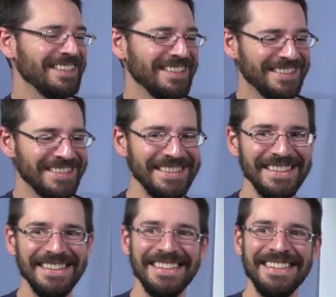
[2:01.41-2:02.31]

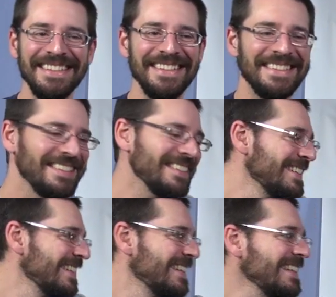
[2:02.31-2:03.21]

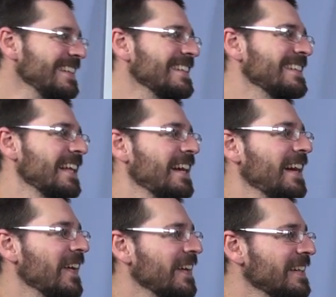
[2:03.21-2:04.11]

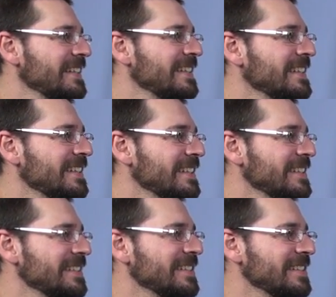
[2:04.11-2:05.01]

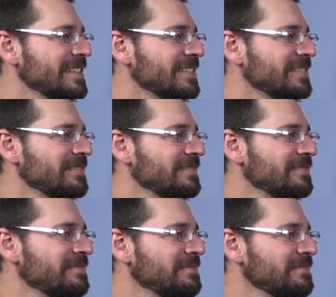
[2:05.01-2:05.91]

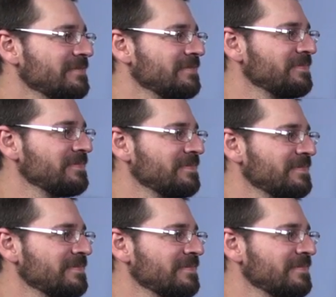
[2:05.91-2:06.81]

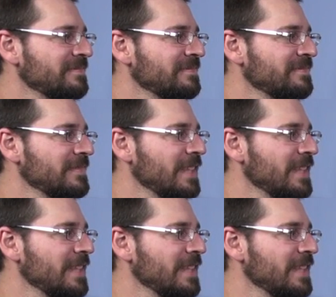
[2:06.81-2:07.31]
This person isn't speaking.